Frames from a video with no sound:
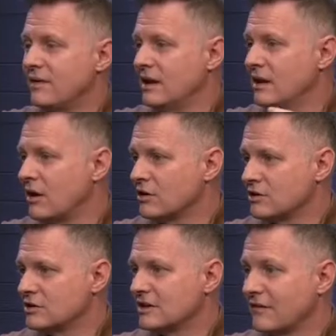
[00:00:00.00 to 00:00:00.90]
in our
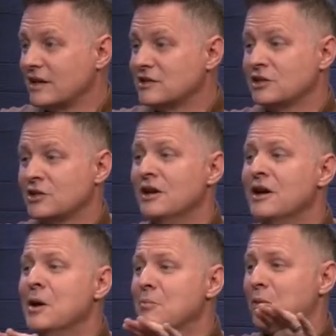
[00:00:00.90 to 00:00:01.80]
church's life. That's just a
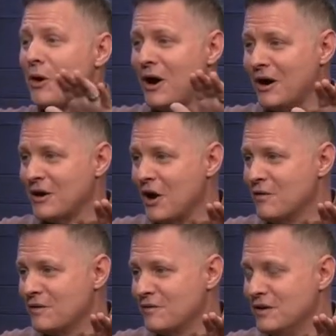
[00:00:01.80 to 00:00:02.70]
broad
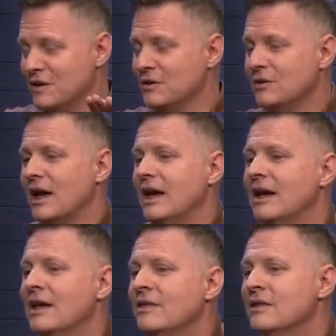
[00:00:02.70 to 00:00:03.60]
overview.
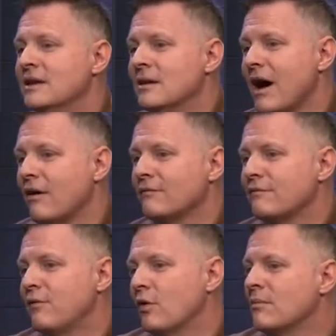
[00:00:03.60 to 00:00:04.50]
And then about
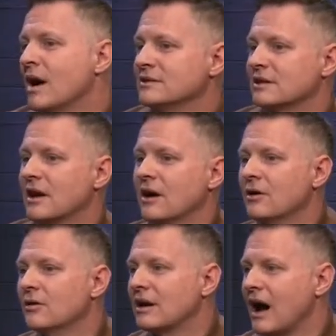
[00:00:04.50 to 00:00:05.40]
four months
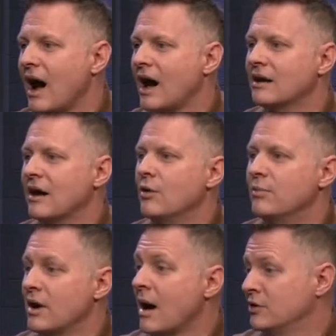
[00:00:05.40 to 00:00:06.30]
ago, God
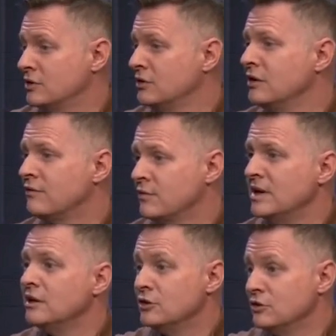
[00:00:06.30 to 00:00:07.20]
opened an opportunity for me
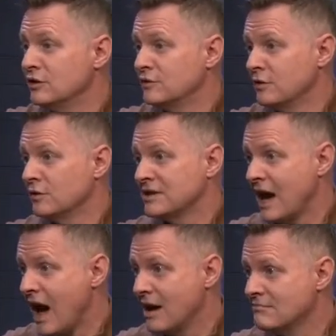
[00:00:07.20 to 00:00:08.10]
to do this full
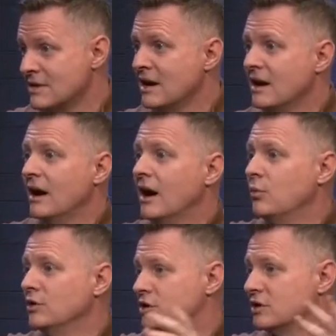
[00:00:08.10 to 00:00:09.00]
time. awesome. Uh,
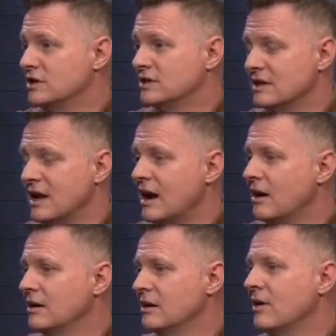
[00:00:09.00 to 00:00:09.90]
with churches in the
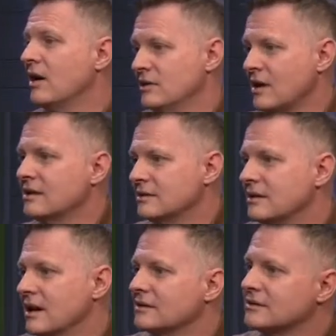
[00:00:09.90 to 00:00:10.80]
area and around the United
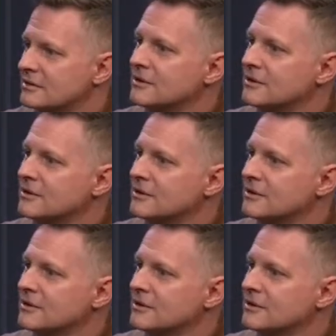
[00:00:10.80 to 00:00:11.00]
States. So.